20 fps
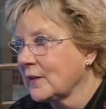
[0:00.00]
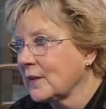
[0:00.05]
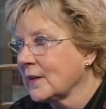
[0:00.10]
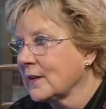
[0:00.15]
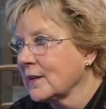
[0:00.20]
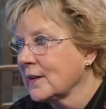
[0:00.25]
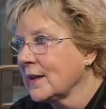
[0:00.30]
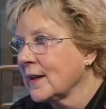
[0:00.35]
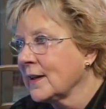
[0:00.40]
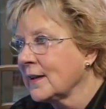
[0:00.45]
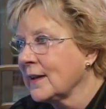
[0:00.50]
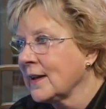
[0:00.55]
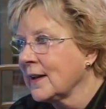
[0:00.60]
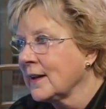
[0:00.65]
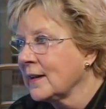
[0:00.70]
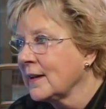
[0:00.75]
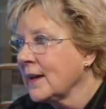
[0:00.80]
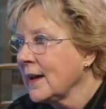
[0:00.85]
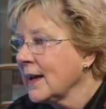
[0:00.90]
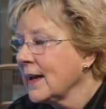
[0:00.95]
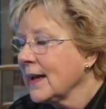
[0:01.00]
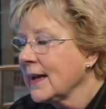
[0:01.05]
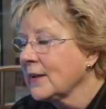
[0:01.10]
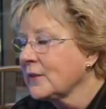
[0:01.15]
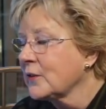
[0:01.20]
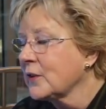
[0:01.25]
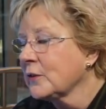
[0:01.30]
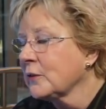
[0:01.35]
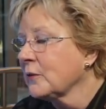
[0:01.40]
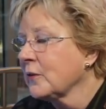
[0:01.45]
And
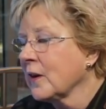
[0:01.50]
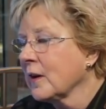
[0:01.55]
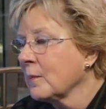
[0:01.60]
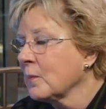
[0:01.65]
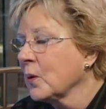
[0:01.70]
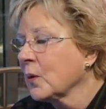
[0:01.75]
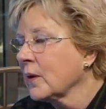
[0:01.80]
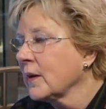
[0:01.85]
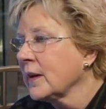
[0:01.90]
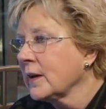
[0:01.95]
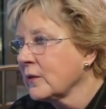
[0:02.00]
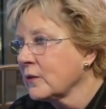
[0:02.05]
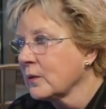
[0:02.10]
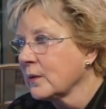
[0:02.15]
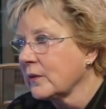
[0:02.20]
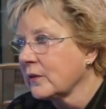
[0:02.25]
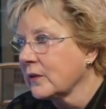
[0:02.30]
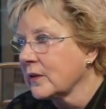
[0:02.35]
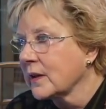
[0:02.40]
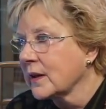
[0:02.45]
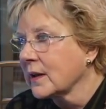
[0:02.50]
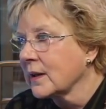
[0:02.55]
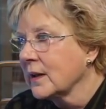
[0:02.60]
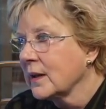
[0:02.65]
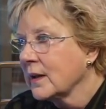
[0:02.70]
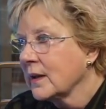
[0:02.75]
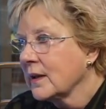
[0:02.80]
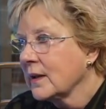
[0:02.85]
it's just far more interesting.